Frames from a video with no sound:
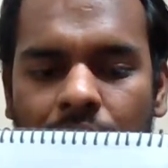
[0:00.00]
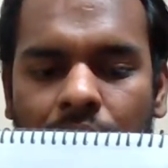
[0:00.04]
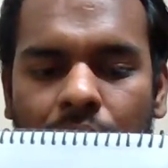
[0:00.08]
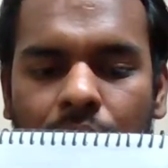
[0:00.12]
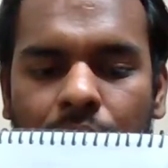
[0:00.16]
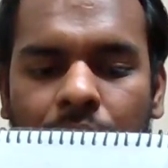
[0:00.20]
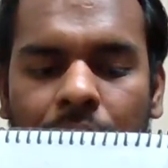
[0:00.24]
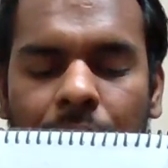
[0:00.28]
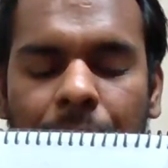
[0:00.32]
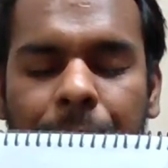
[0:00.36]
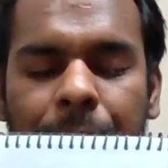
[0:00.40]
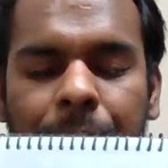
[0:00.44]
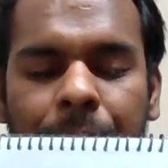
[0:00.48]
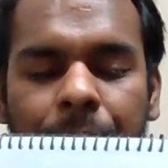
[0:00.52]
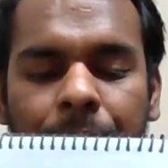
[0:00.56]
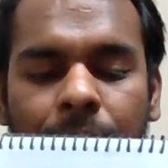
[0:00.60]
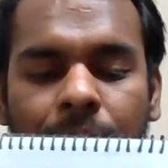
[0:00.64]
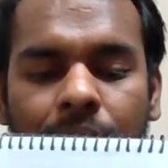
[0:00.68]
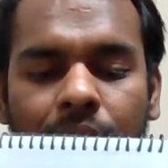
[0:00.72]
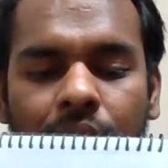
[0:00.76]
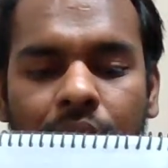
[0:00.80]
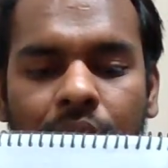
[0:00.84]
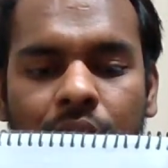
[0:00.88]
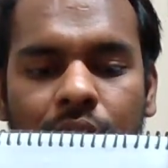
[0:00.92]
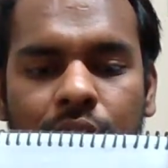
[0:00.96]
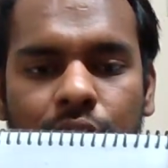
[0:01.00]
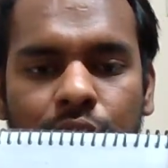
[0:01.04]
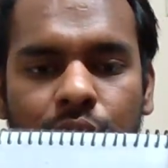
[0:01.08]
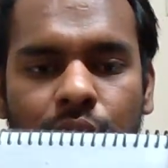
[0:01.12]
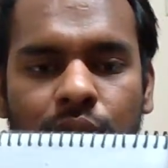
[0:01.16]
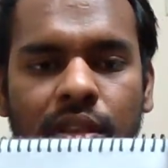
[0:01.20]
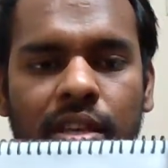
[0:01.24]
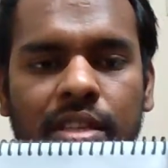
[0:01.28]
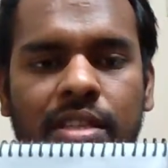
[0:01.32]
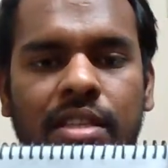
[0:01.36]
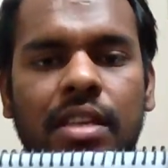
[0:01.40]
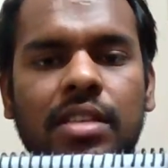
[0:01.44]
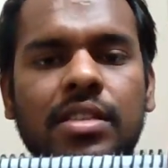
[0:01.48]
Okay, so
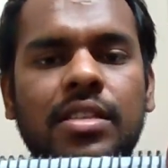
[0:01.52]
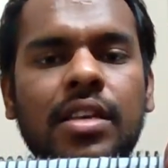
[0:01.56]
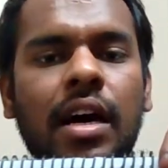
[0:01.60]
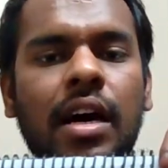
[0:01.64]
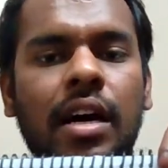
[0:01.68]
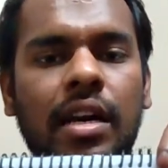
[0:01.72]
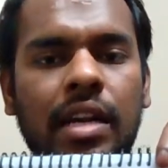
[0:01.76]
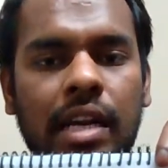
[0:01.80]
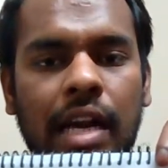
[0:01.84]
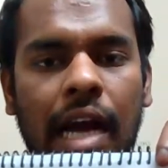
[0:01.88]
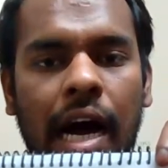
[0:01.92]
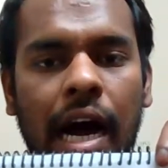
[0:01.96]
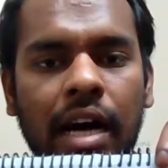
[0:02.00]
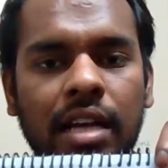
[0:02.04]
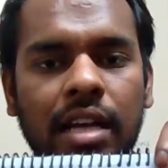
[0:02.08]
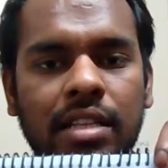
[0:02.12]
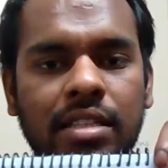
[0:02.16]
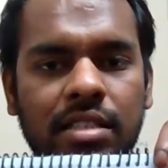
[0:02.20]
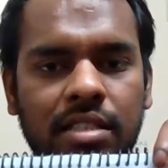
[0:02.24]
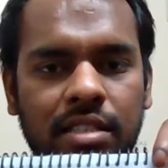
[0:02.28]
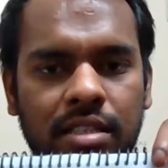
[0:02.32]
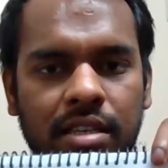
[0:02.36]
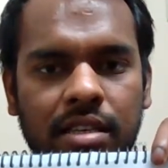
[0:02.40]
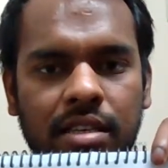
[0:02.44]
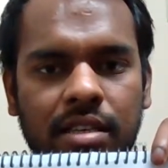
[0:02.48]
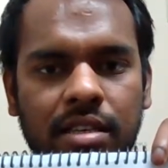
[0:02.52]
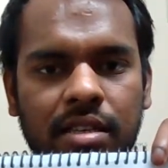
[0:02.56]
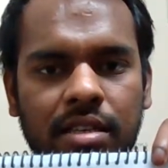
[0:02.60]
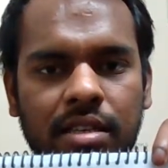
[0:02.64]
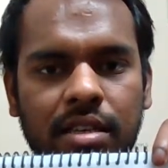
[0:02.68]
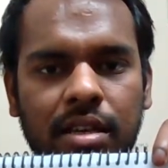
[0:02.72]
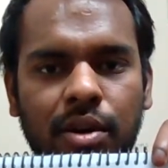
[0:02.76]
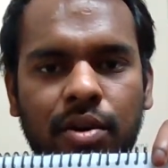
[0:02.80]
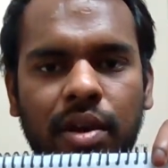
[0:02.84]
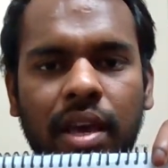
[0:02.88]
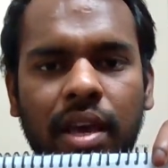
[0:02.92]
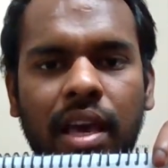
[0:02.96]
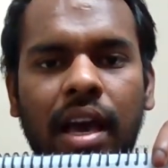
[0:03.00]
this is Raj.
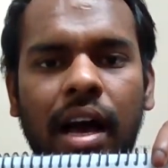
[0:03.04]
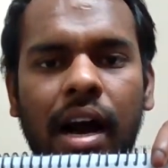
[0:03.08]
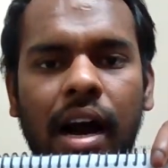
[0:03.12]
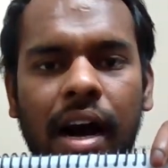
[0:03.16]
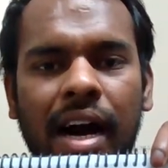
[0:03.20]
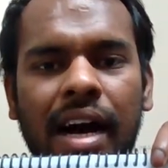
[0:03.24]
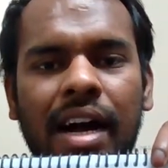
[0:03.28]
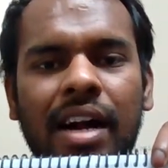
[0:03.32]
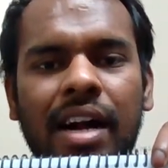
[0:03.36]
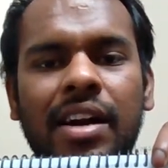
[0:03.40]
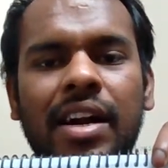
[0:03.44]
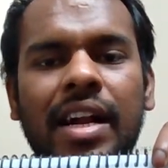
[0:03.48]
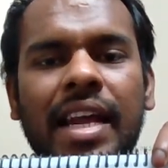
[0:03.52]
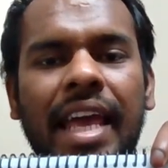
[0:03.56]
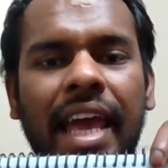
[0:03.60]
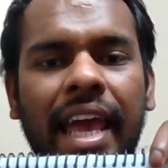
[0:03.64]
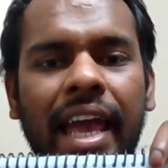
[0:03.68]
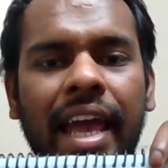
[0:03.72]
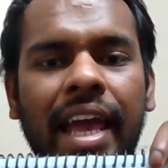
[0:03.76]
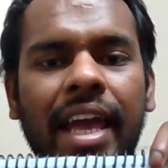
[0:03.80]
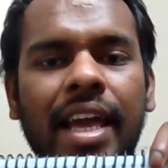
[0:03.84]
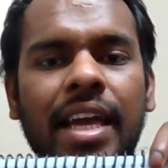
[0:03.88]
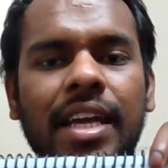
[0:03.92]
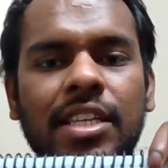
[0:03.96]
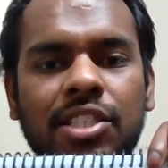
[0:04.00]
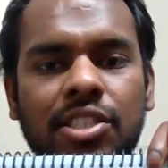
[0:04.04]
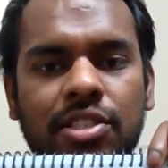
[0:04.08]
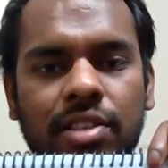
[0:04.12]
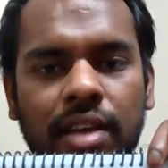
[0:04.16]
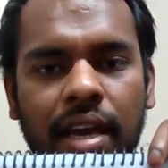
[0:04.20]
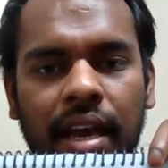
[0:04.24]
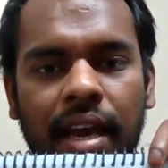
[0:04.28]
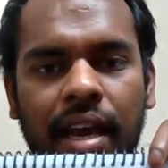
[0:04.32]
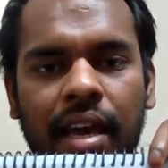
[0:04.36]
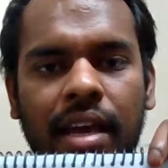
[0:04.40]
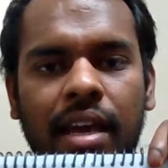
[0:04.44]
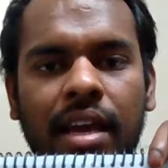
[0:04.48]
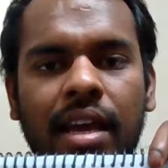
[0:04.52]
Okay,
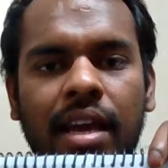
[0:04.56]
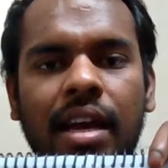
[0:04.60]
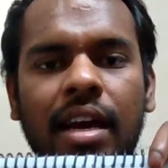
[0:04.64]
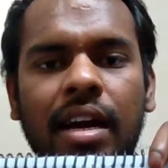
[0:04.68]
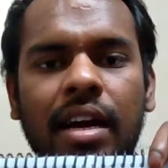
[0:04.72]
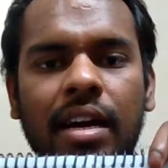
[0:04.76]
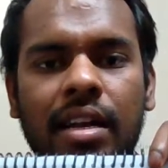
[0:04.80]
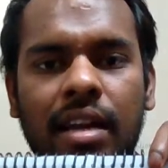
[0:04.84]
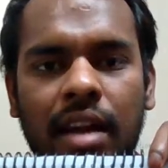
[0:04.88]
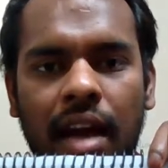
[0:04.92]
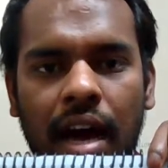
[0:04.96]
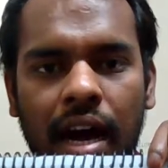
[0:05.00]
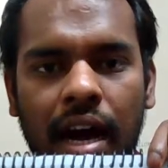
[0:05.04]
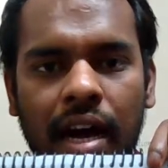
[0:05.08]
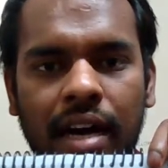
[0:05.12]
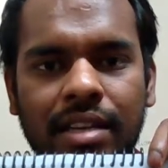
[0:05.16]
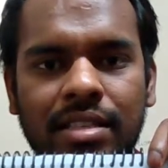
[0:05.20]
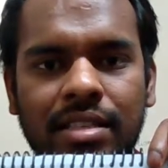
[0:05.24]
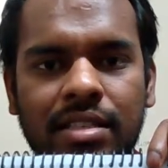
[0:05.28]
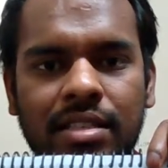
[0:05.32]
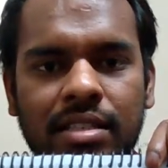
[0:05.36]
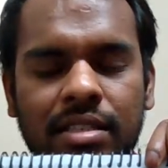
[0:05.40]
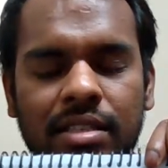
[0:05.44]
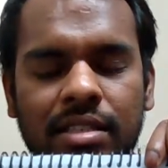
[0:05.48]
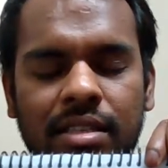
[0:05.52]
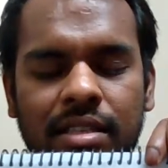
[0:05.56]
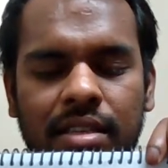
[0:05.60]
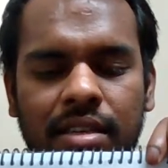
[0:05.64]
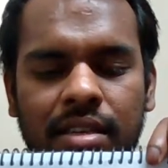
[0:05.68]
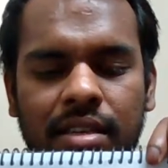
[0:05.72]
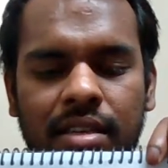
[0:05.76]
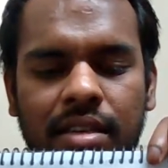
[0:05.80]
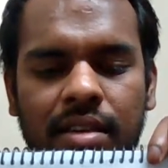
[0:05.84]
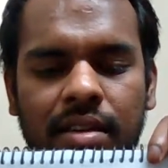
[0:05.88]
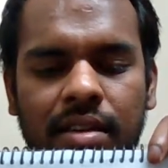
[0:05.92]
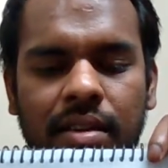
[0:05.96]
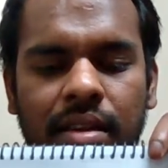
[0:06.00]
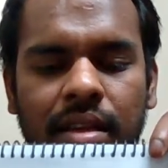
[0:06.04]
R-A-J. Raj,
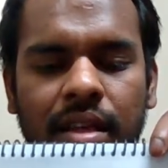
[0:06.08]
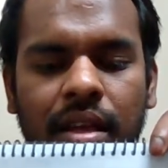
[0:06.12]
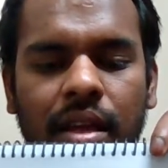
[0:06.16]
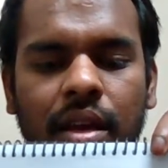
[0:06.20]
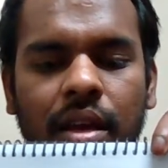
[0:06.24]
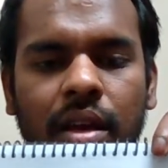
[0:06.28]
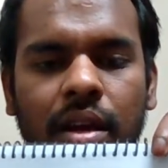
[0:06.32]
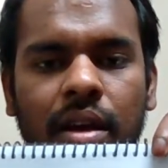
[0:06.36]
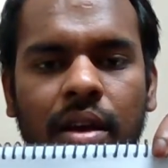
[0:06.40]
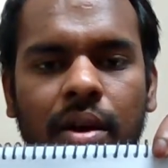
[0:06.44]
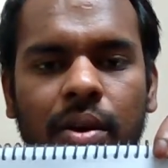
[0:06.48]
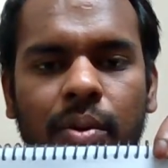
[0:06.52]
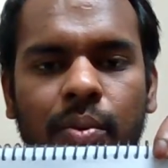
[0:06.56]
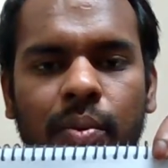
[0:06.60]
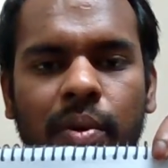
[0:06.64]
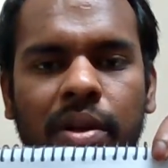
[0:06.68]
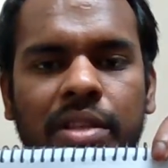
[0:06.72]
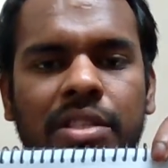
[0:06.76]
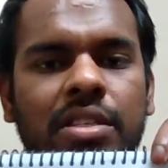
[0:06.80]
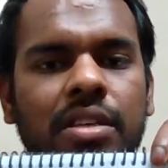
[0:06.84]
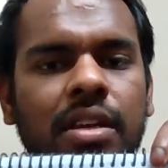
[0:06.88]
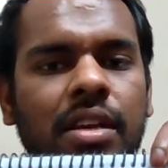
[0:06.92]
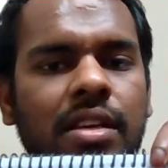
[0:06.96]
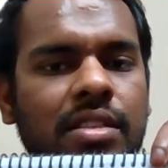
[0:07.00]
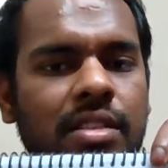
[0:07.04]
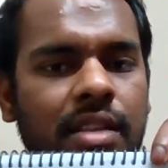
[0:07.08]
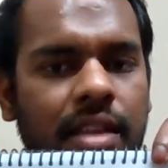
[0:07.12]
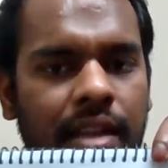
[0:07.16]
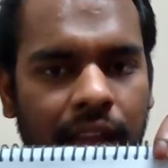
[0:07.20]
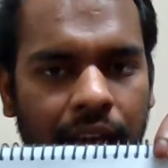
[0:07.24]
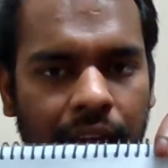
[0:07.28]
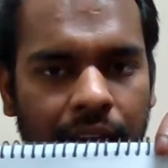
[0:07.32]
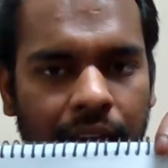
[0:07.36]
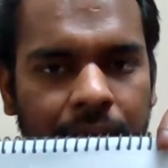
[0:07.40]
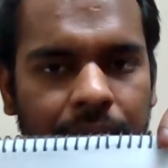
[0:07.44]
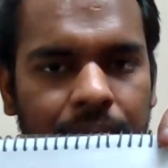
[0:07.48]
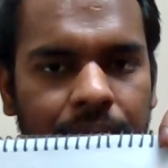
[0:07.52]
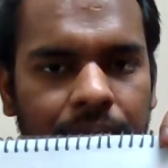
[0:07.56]
which is a
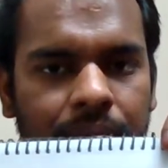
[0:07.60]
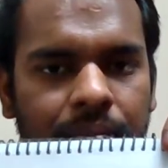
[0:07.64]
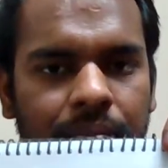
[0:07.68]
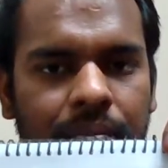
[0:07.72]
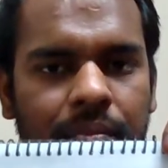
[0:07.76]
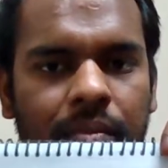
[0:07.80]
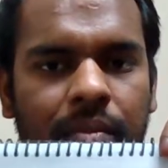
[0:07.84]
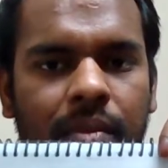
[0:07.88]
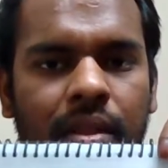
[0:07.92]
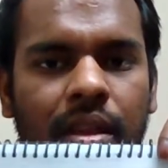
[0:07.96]
name.